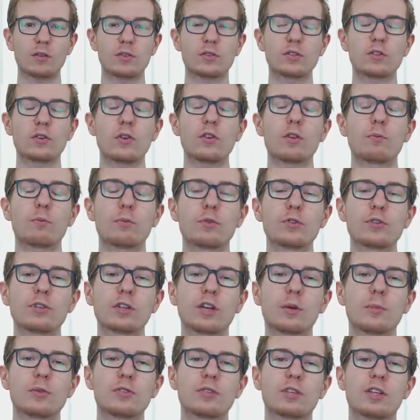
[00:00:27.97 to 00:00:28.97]
So the person
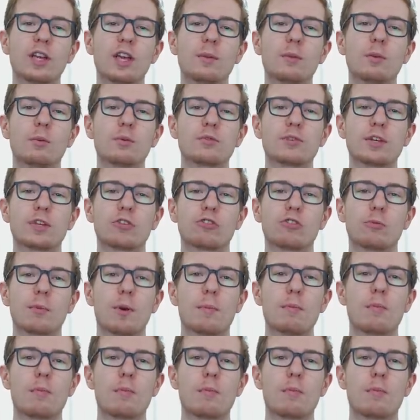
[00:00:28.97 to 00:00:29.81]
that got me into gaming was actually my